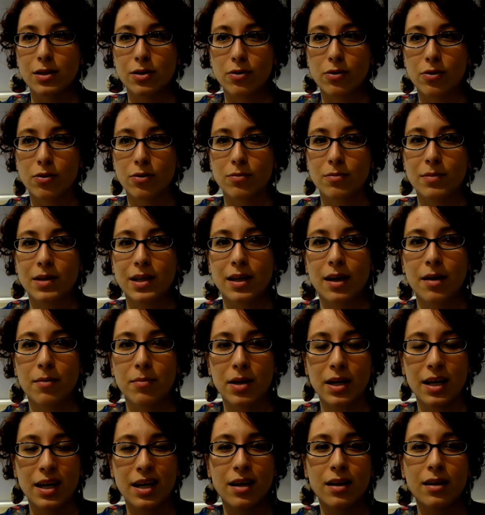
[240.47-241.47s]
little old me, I'm
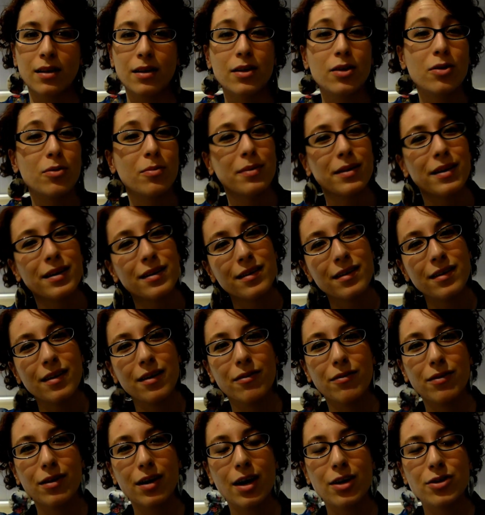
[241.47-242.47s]
making a little bit
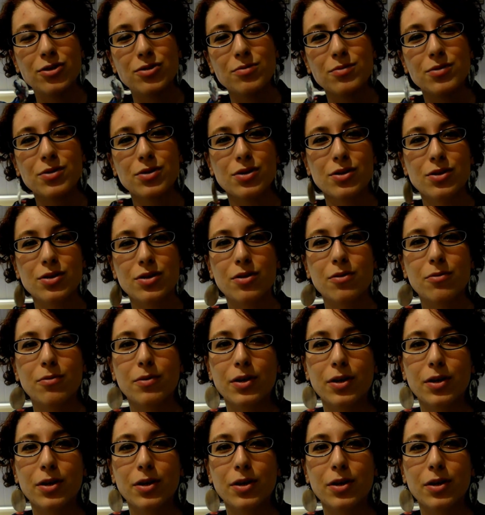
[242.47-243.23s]
of a contribution to the